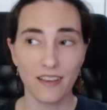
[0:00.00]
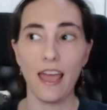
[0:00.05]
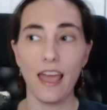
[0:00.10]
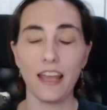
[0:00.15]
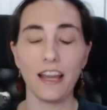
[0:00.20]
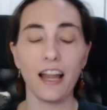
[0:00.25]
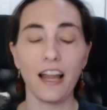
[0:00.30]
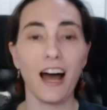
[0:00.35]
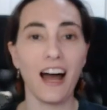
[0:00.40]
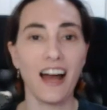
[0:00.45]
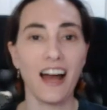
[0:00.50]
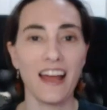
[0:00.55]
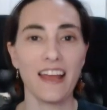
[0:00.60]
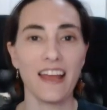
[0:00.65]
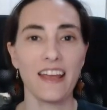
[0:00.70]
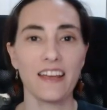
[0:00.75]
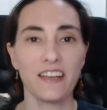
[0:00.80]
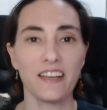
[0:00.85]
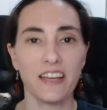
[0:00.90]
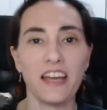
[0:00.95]
And
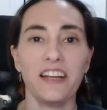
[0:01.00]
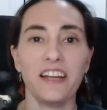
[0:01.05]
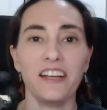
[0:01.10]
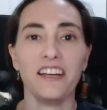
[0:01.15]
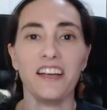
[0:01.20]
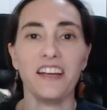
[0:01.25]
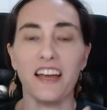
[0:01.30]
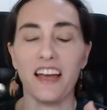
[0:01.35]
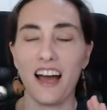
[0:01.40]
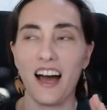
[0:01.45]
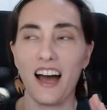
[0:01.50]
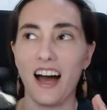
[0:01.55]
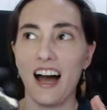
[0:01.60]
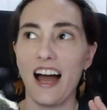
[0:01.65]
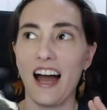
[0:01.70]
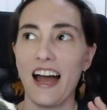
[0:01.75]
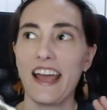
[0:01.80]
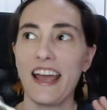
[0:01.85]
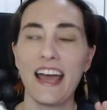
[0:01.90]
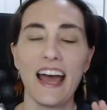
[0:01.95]

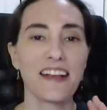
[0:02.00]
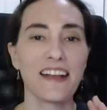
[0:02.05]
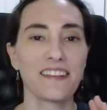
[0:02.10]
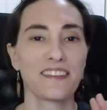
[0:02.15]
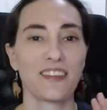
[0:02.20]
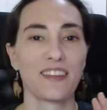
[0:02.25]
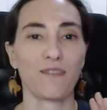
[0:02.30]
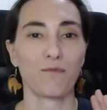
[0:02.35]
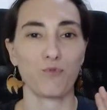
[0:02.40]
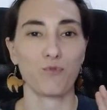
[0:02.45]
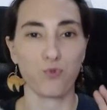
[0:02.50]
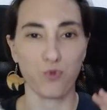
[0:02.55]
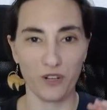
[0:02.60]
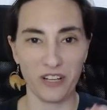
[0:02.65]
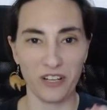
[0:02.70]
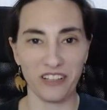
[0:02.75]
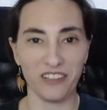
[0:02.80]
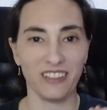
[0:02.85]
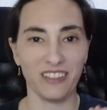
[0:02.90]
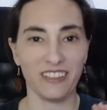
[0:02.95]
I had to
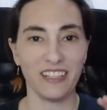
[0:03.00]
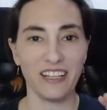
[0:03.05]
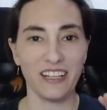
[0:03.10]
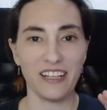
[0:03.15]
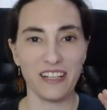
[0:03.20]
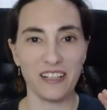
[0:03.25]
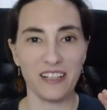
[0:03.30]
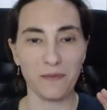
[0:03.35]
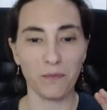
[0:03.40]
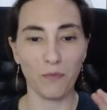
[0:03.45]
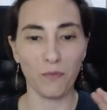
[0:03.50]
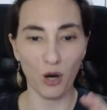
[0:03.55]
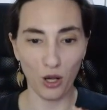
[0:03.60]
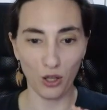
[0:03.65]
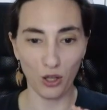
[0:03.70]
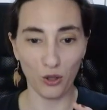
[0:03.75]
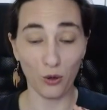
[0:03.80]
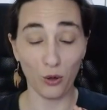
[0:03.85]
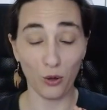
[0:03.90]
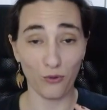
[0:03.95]
really
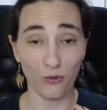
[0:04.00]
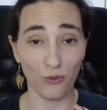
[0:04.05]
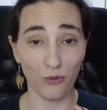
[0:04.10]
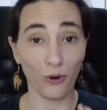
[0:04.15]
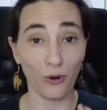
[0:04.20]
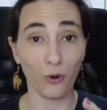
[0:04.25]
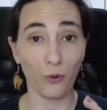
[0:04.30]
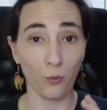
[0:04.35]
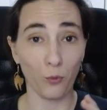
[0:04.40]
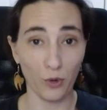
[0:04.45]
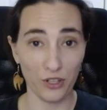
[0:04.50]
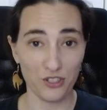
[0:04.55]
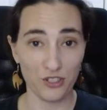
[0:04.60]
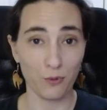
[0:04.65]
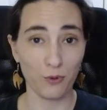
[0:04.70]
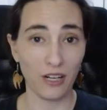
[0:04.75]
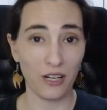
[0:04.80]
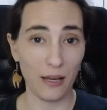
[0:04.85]
mull over which one